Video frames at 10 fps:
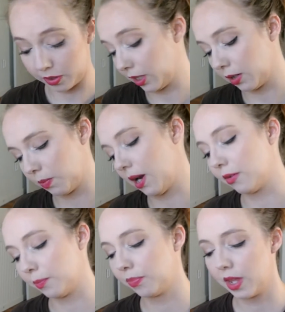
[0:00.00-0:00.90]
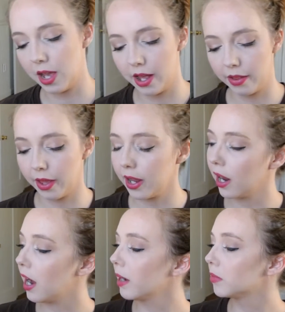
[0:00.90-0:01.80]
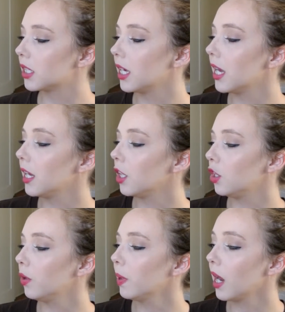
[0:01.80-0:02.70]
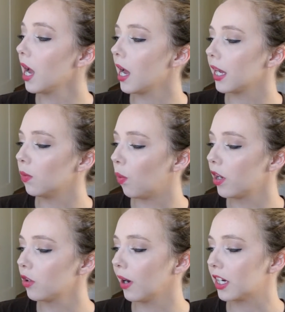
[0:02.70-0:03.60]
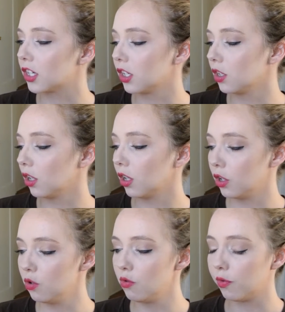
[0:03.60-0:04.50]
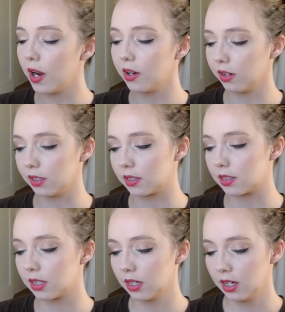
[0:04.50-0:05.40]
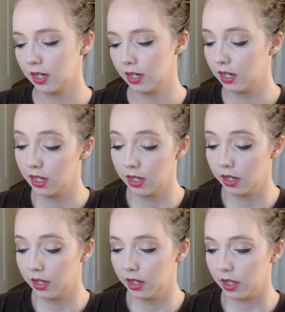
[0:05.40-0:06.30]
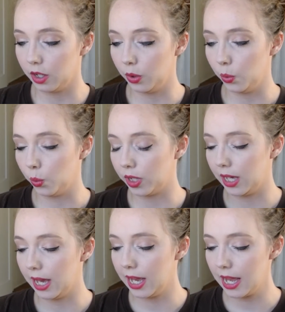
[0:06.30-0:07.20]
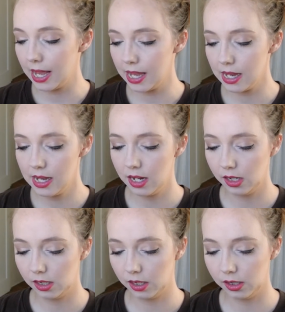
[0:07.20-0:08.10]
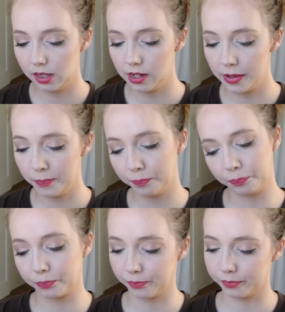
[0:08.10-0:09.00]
really good, whatever. Then I'm seeing You and I, One Direction, A New Fragrance. Okay. Um,